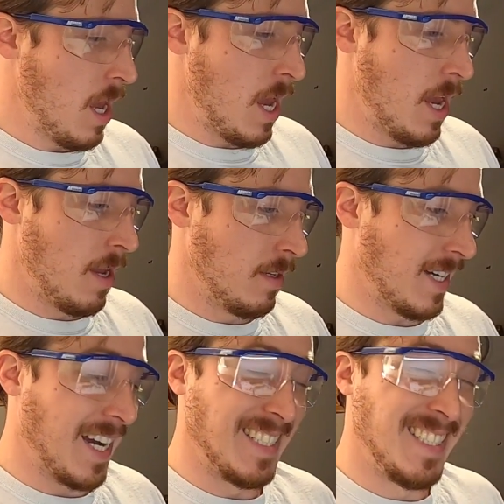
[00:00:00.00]
And
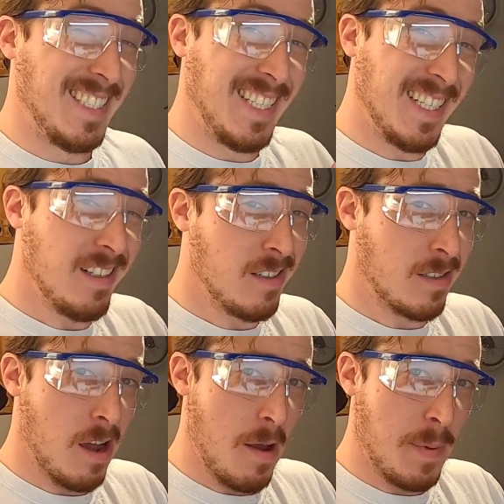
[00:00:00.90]
I did
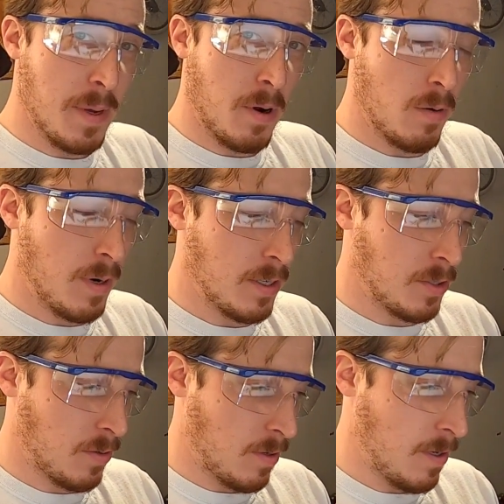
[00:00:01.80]
stop at the hardware
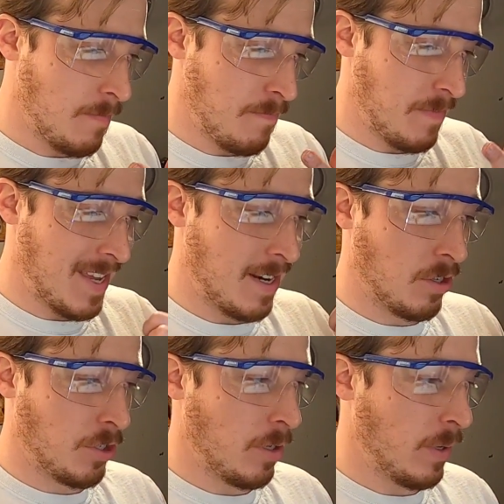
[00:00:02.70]
store, and I'll
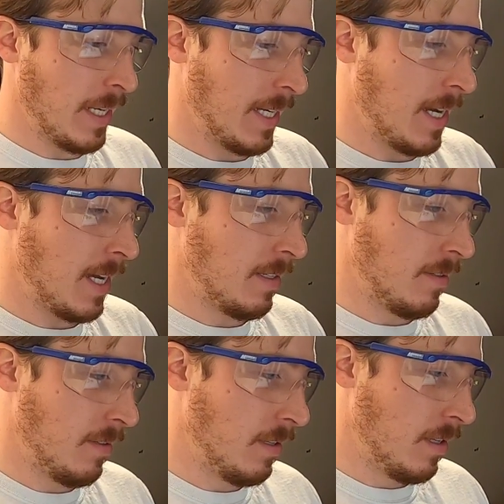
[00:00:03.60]
show you what I got.
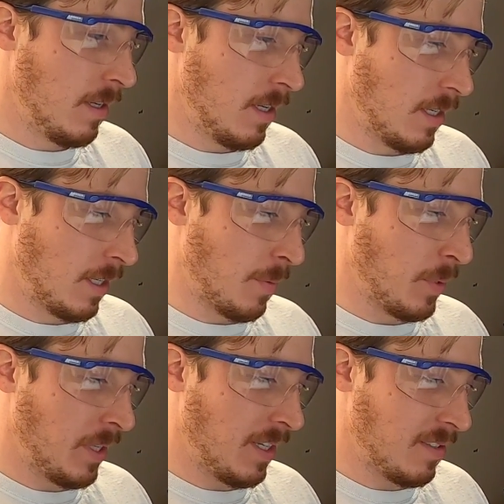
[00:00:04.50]
A couple
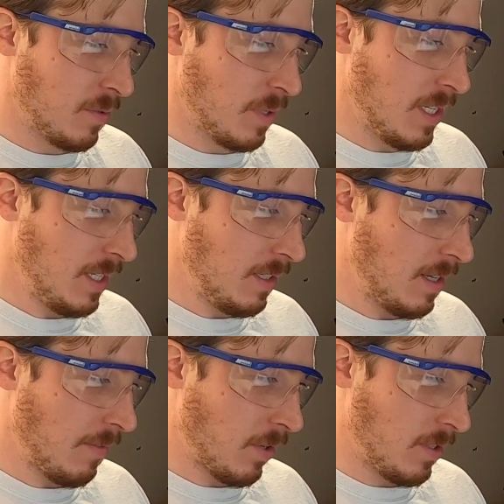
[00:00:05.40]
things that we needed
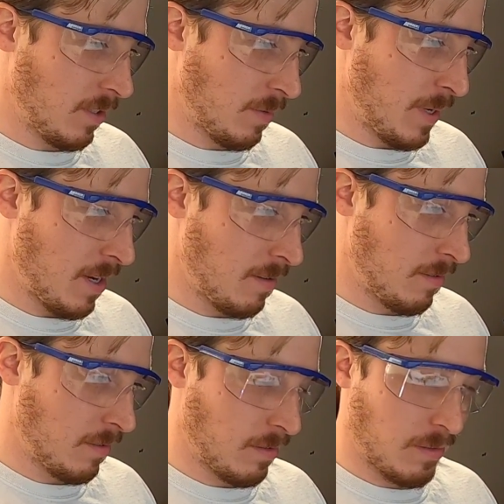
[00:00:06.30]
that I've already talked about.
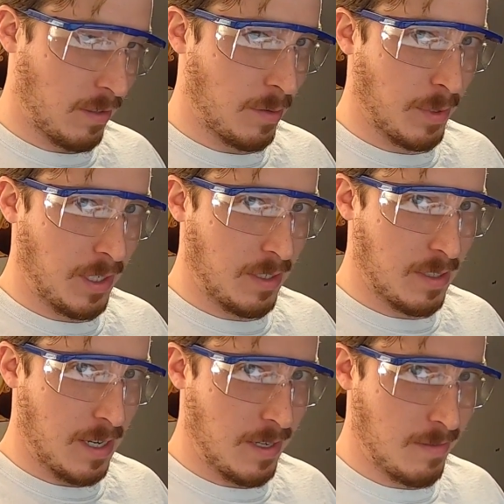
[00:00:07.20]
A couple things
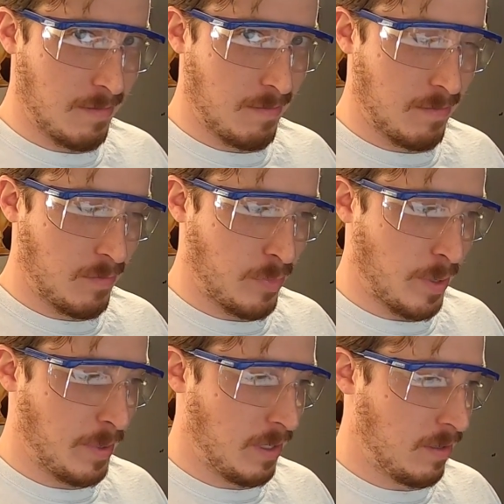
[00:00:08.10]
that I
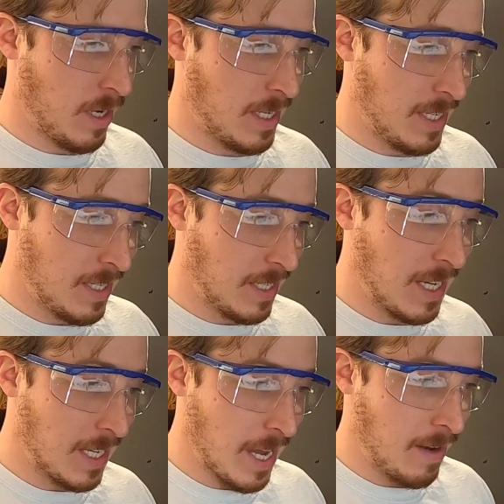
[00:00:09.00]
probably, I did need to
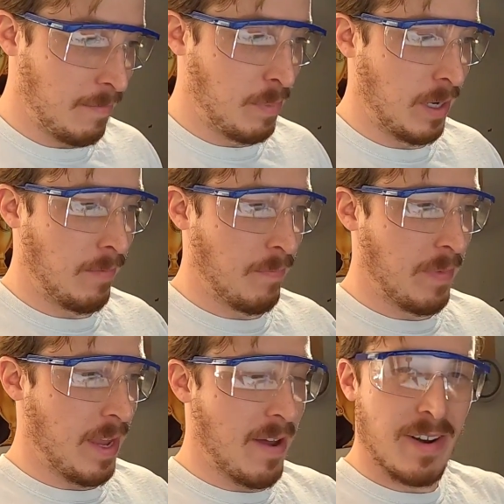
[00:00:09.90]
get yet, but
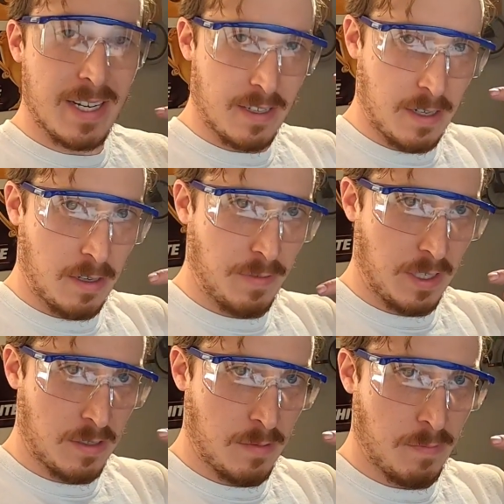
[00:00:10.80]
I have an idea on how to
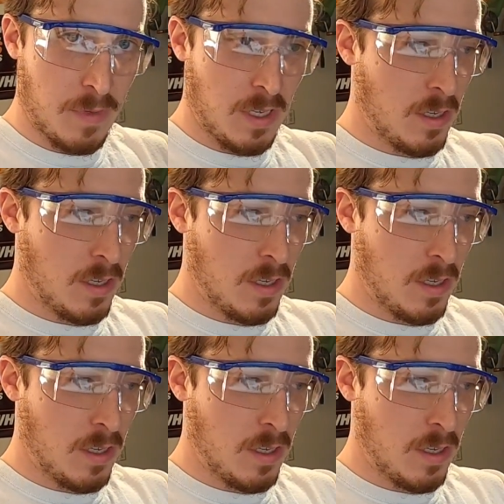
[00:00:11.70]
fix them.